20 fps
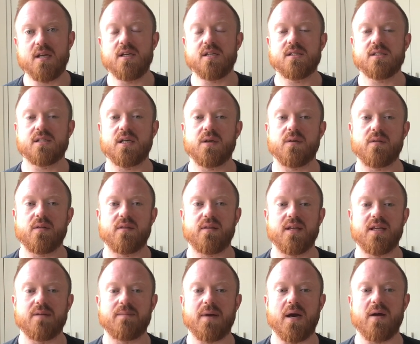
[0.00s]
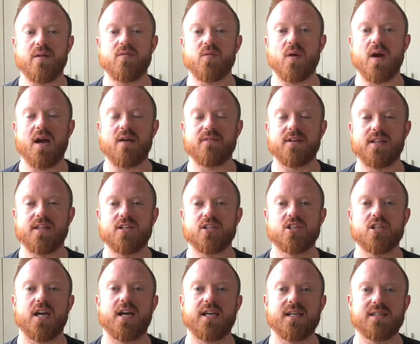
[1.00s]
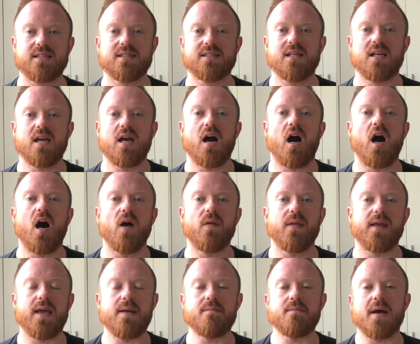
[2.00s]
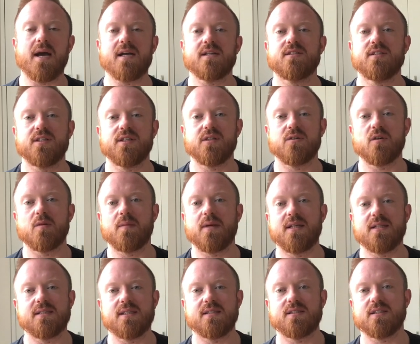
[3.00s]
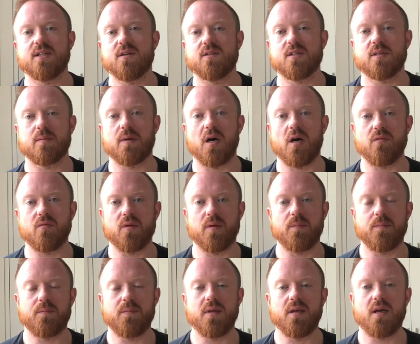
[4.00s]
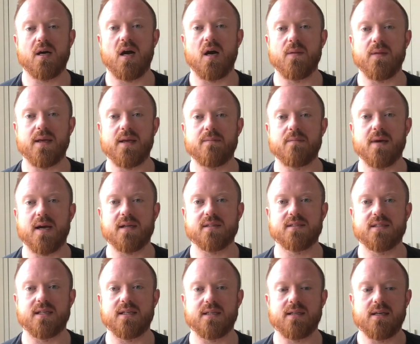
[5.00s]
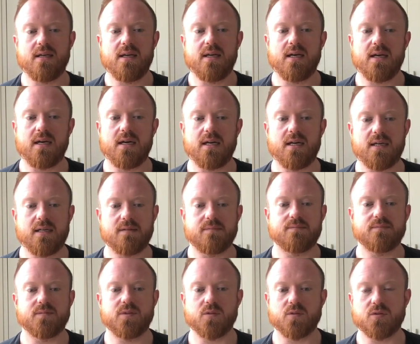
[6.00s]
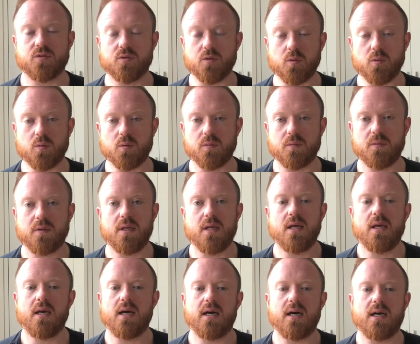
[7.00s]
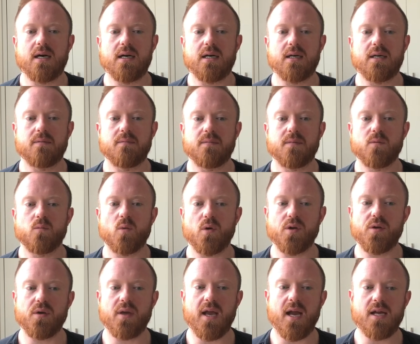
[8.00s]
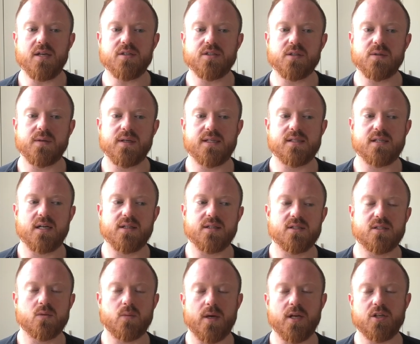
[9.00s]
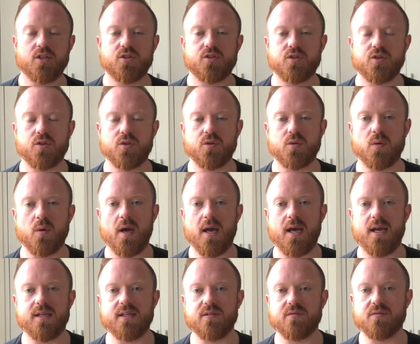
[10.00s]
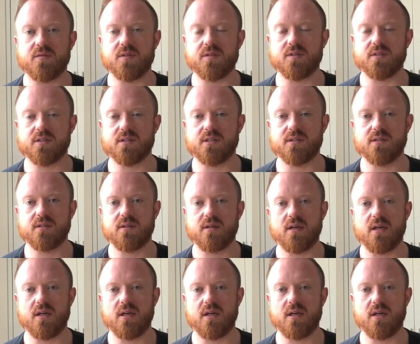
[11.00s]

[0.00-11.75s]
So think about if you're having these shakes, are they impacting your ability to go to the bathroom? Are they impacting your stool? What you can do is either switch to a different